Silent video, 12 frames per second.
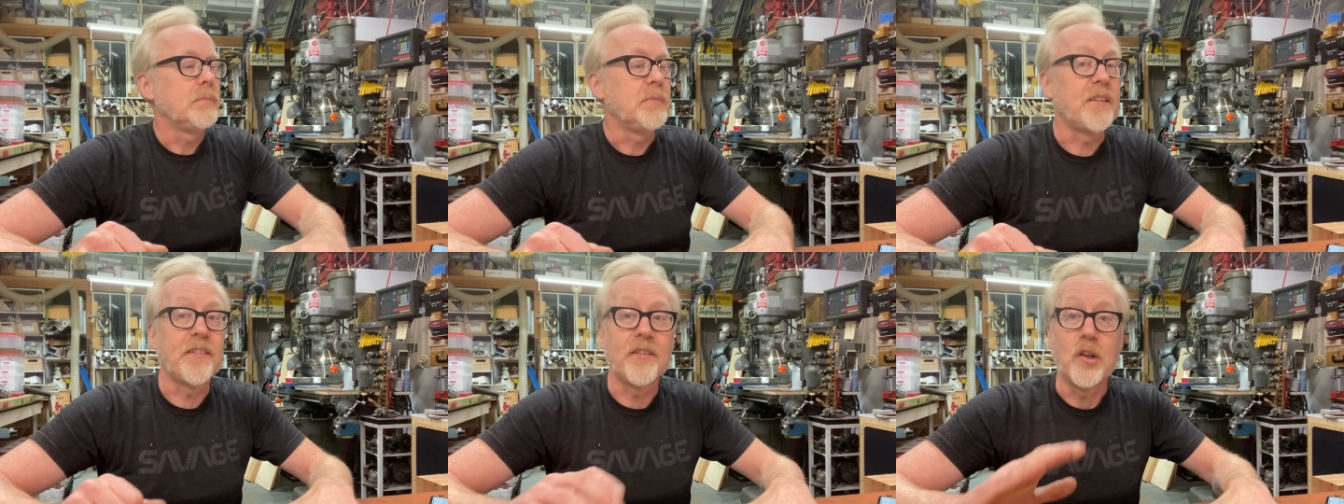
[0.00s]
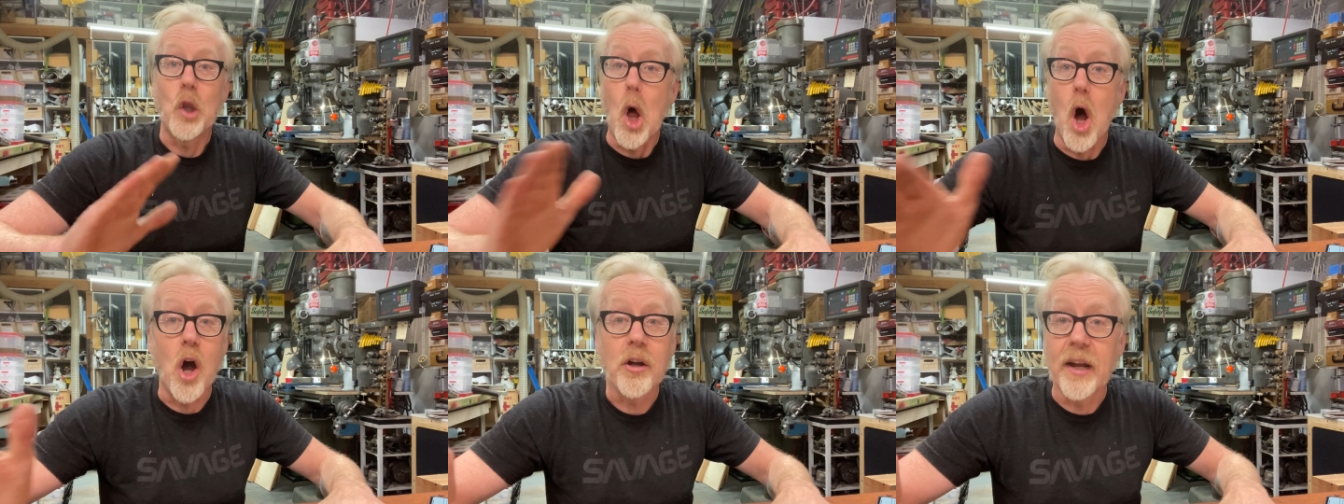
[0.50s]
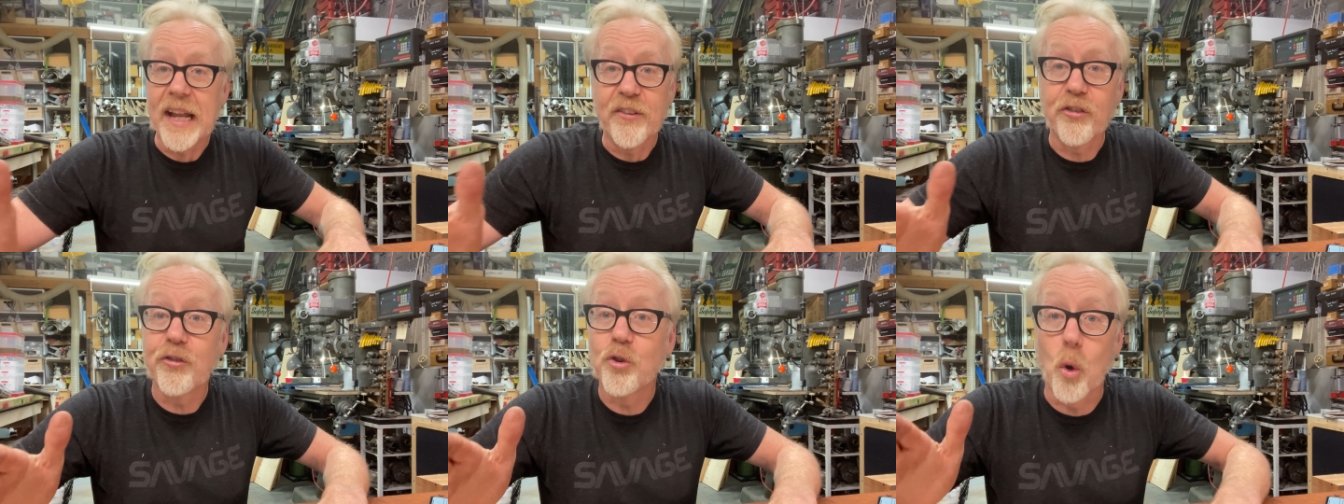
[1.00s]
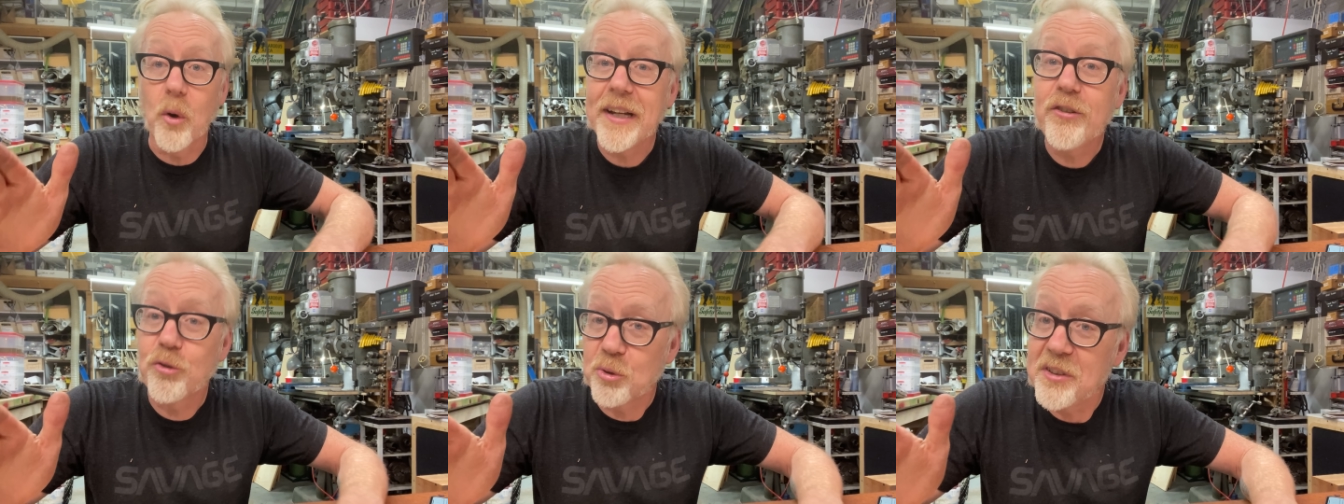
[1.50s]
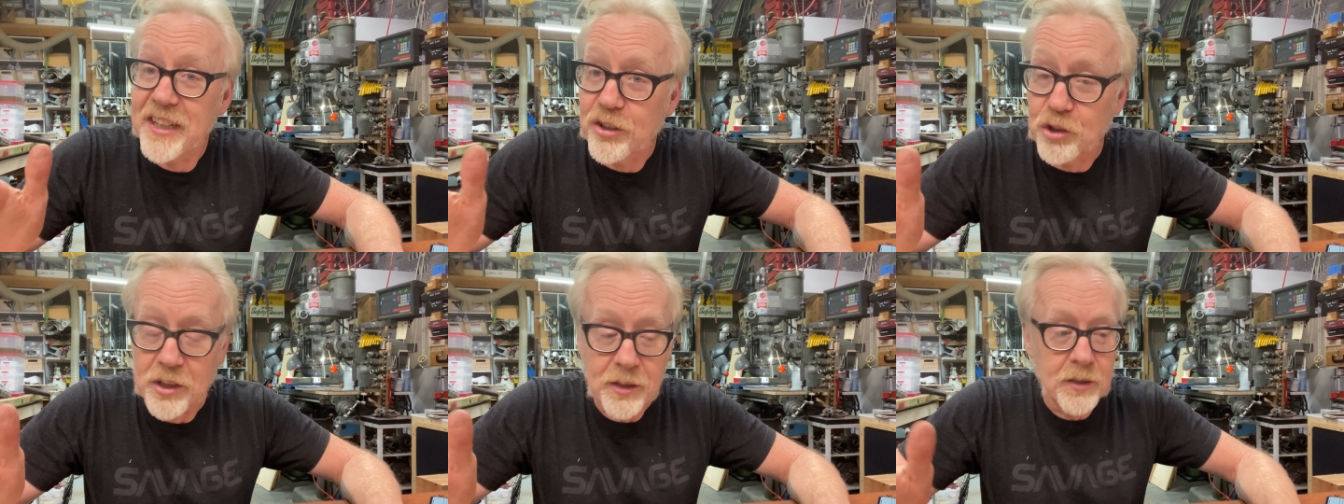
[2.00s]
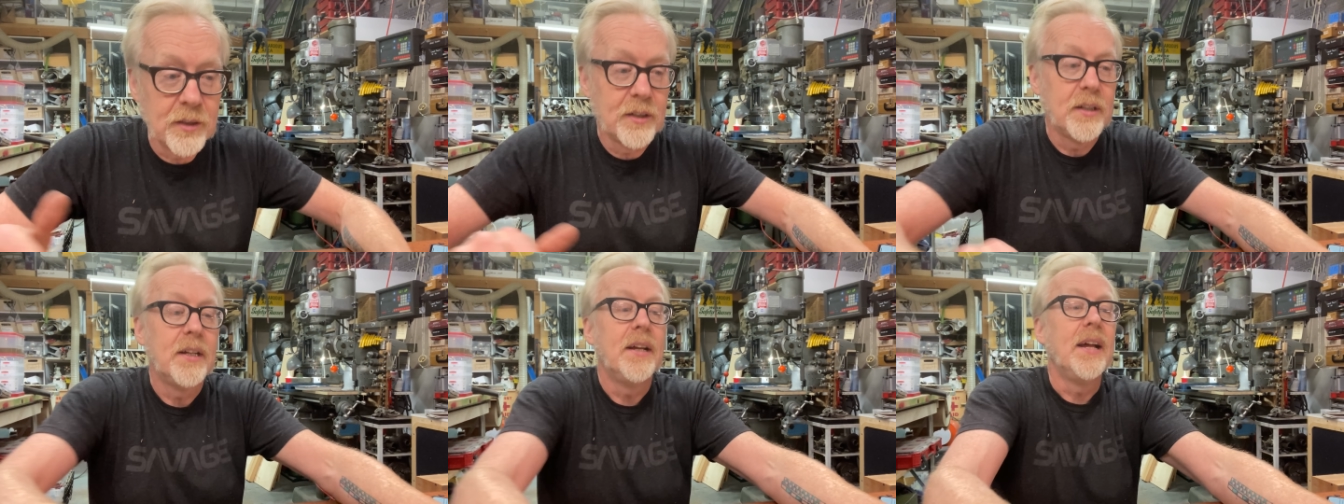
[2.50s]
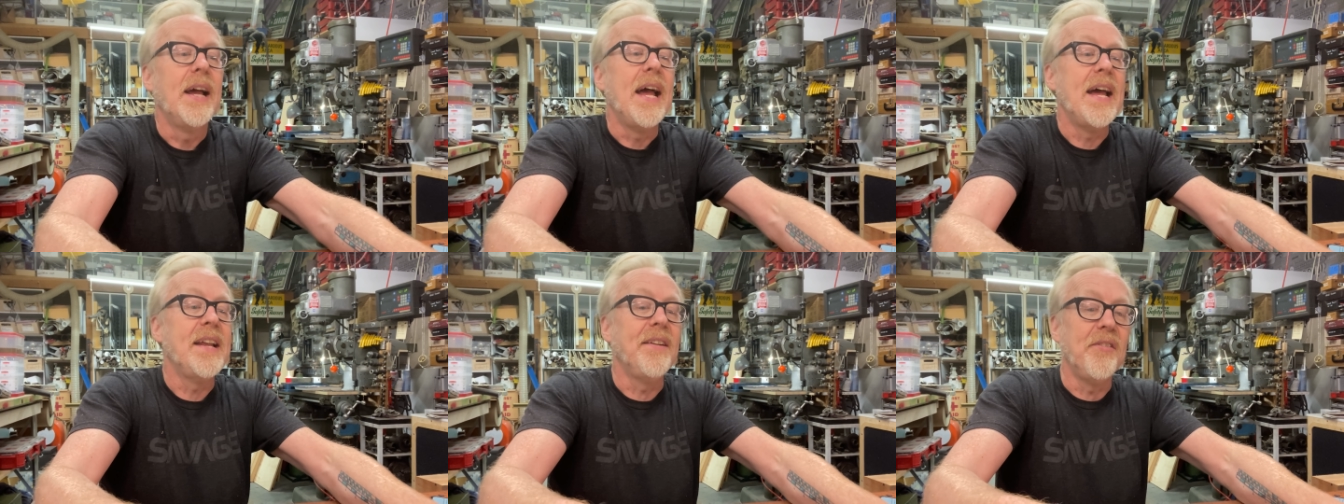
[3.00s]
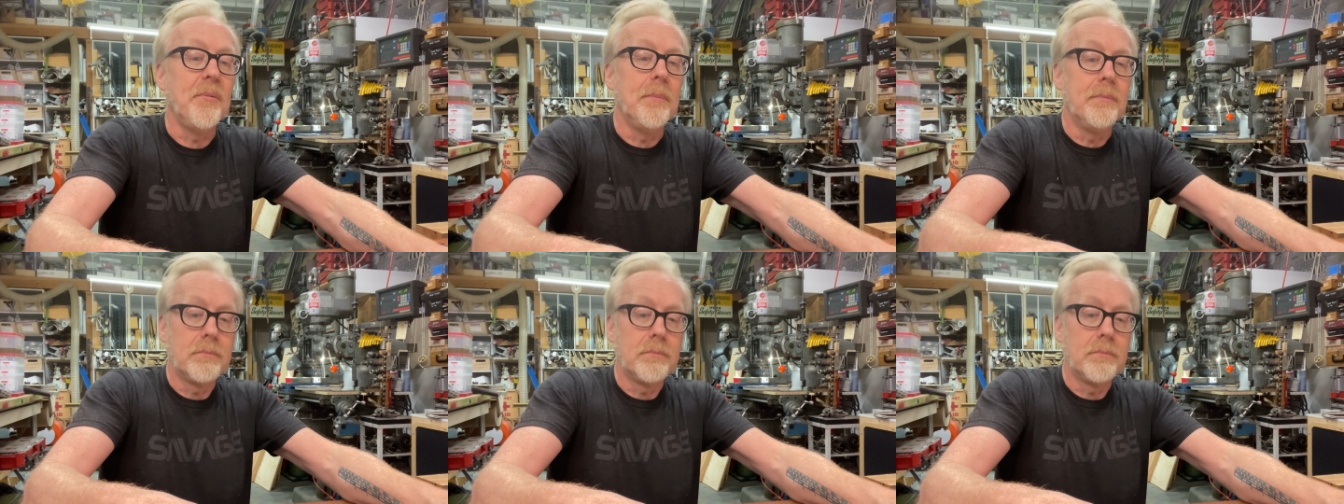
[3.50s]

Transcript: This is a long and storied tradition, and